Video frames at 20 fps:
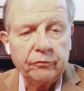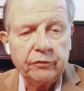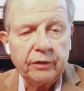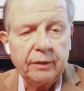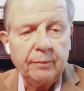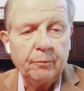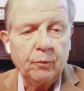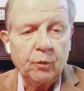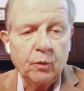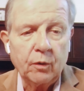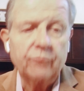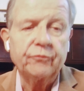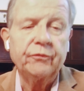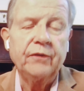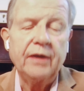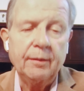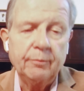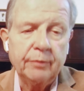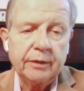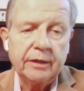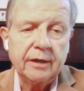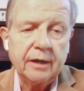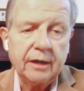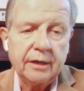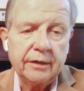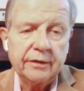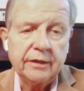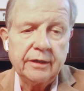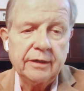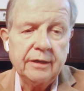see more family
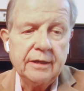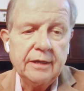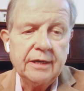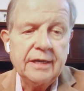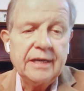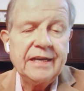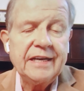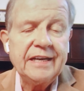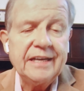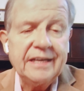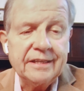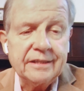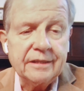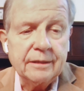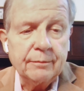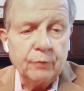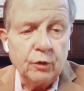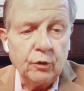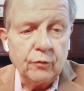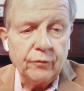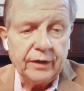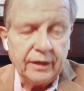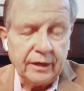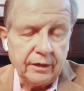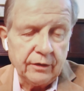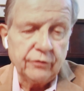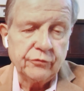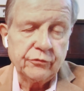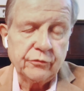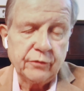content in the movie
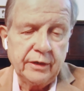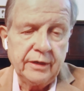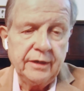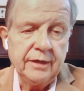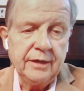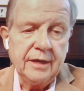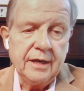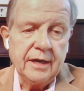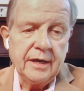industry.